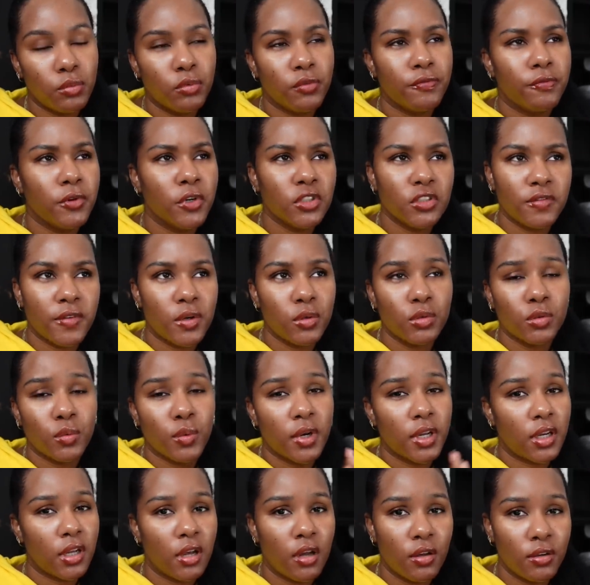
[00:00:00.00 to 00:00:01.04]
Well, first of all, it was
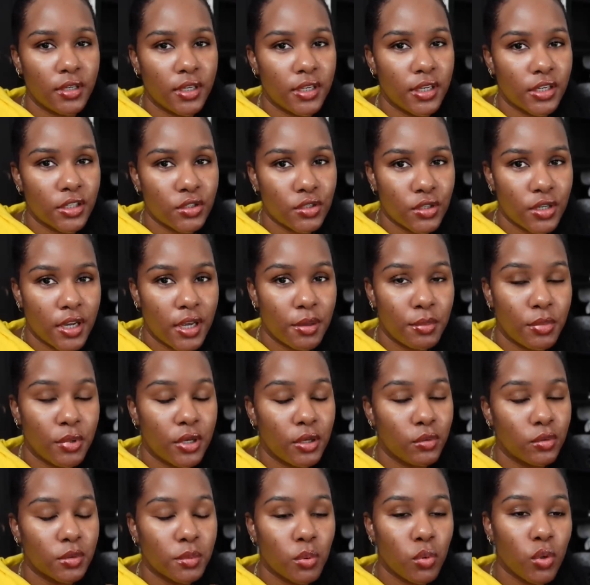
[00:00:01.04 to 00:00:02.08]
raining all day yesterday, but
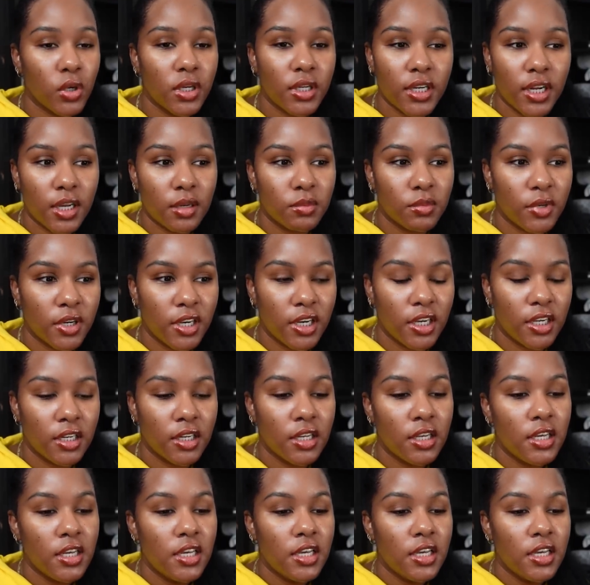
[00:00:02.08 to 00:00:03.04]
it was pouring down rain.